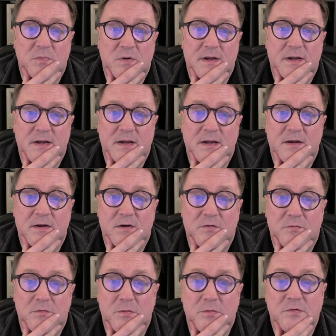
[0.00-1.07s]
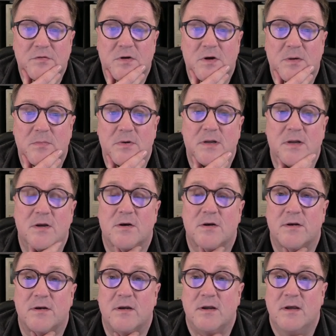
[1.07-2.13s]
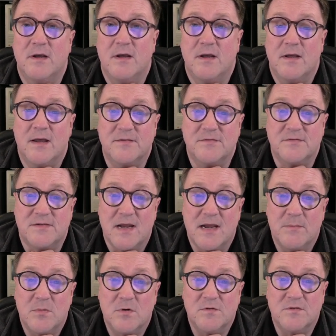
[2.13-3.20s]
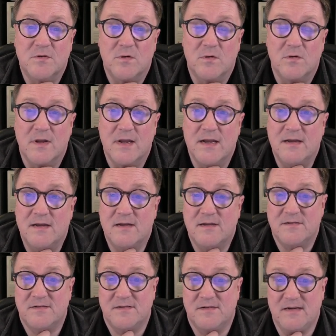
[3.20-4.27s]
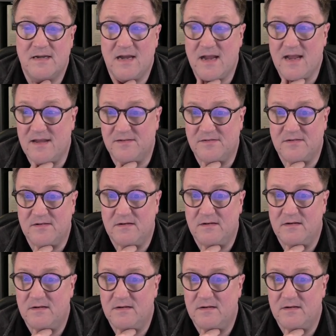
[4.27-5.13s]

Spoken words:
playing in the Kronos company on a sandbox called ACS.